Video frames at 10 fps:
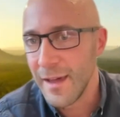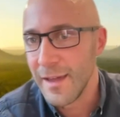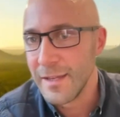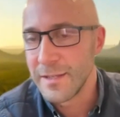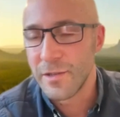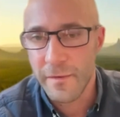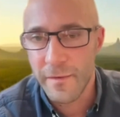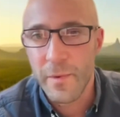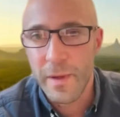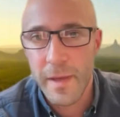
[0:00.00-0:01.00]
uh, it's
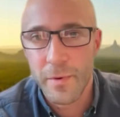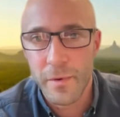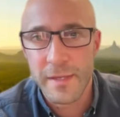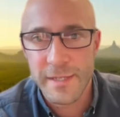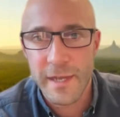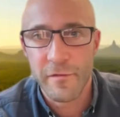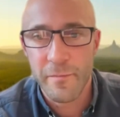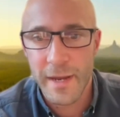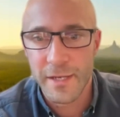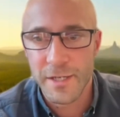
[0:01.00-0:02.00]
terrific when people can
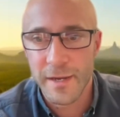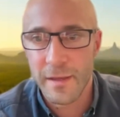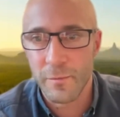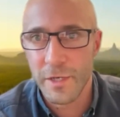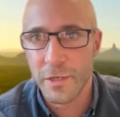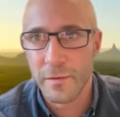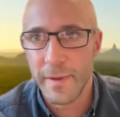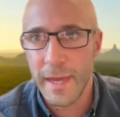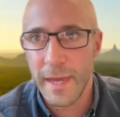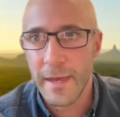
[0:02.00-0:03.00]
self-manage, and I think we
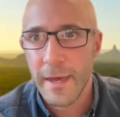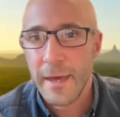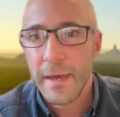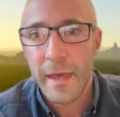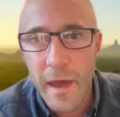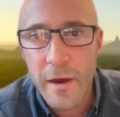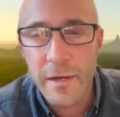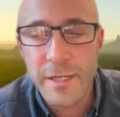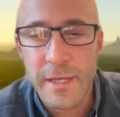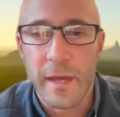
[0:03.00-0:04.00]
should be
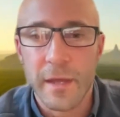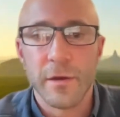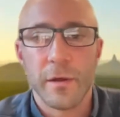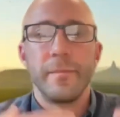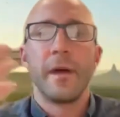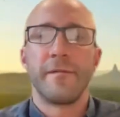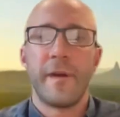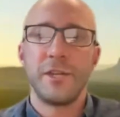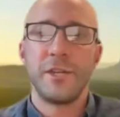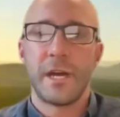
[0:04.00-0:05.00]
encouraging that. You know,
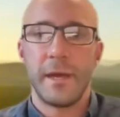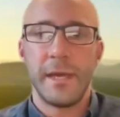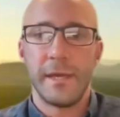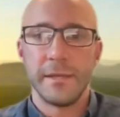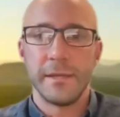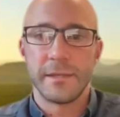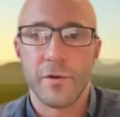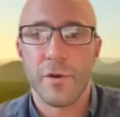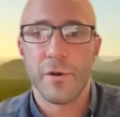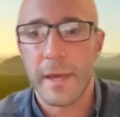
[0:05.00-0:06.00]
aphasia is a
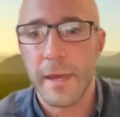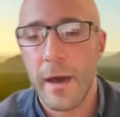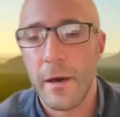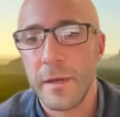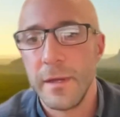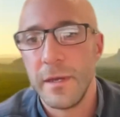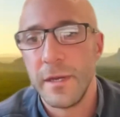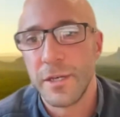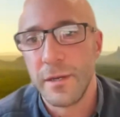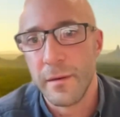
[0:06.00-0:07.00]
chronic health
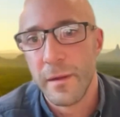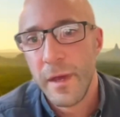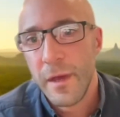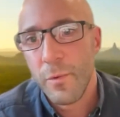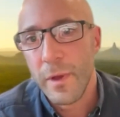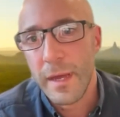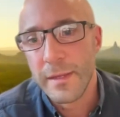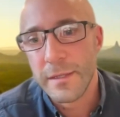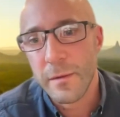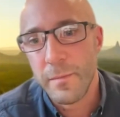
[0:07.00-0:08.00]
condition, and we
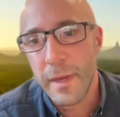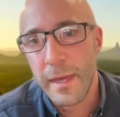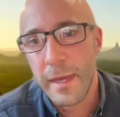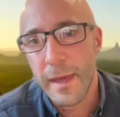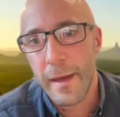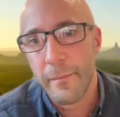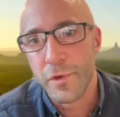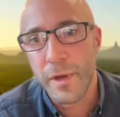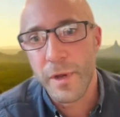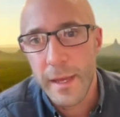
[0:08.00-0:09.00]
need to be um,
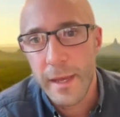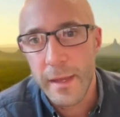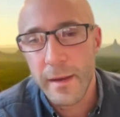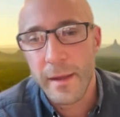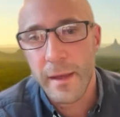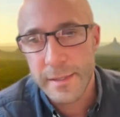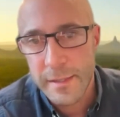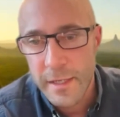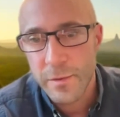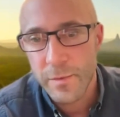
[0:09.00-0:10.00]
treating it as
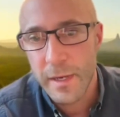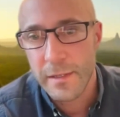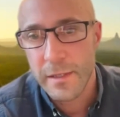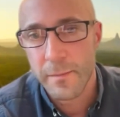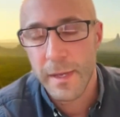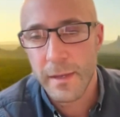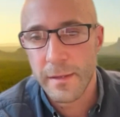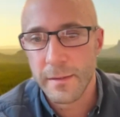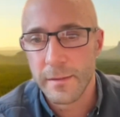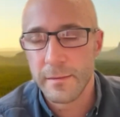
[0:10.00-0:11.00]
such. We need to be
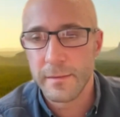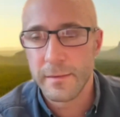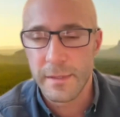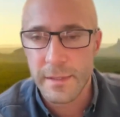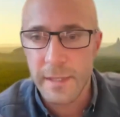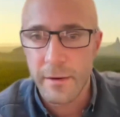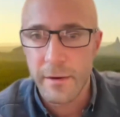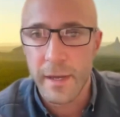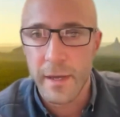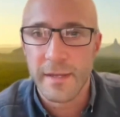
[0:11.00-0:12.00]
con-
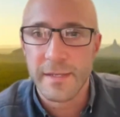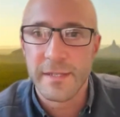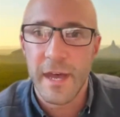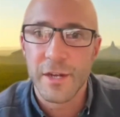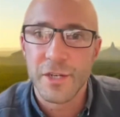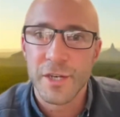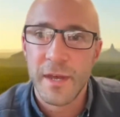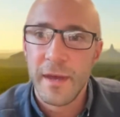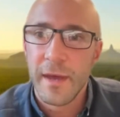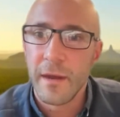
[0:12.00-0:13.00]
considering it as such.
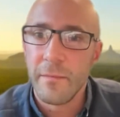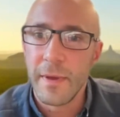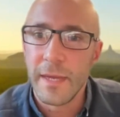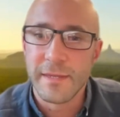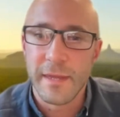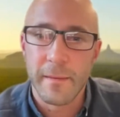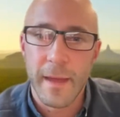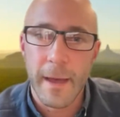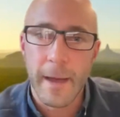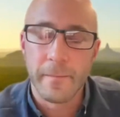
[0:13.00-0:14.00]
And it means that
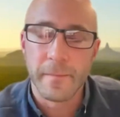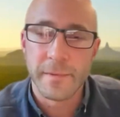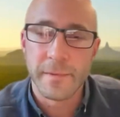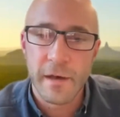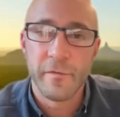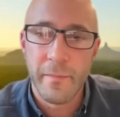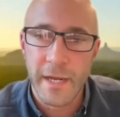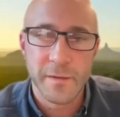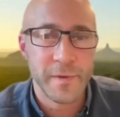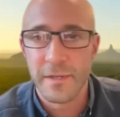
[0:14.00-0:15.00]
um, self
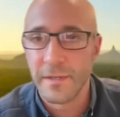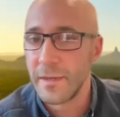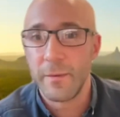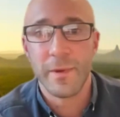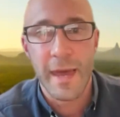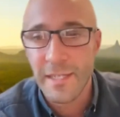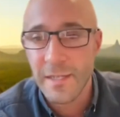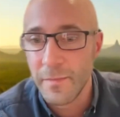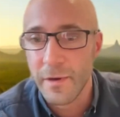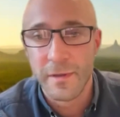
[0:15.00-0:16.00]
management, just like with
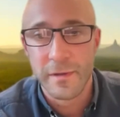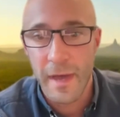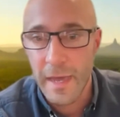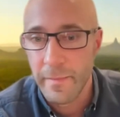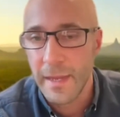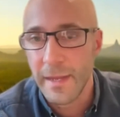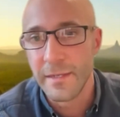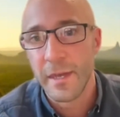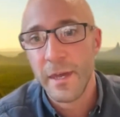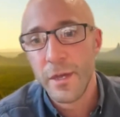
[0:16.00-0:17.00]
asthma and
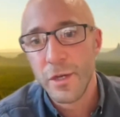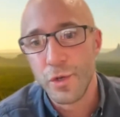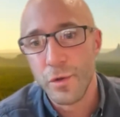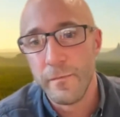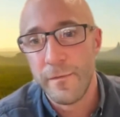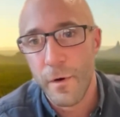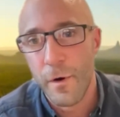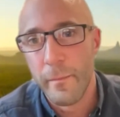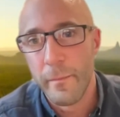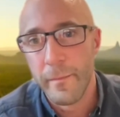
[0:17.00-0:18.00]
diabetes, should
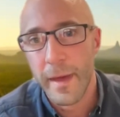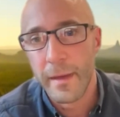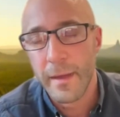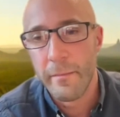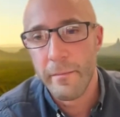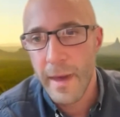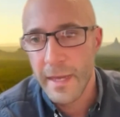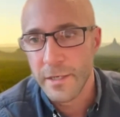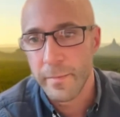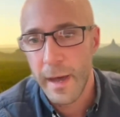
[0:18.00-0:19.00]
form a
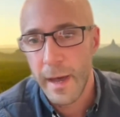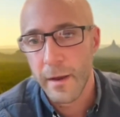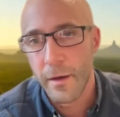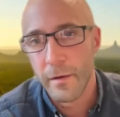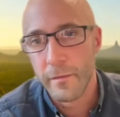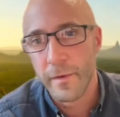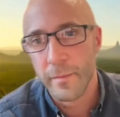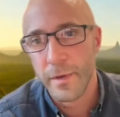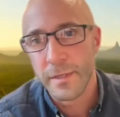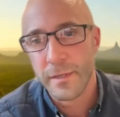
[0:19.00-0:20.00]
major part of a
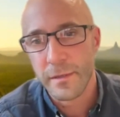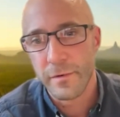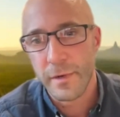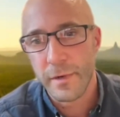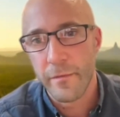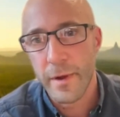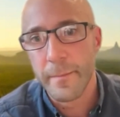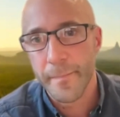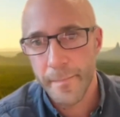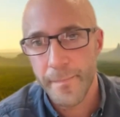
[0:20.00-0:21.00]
person's recovery.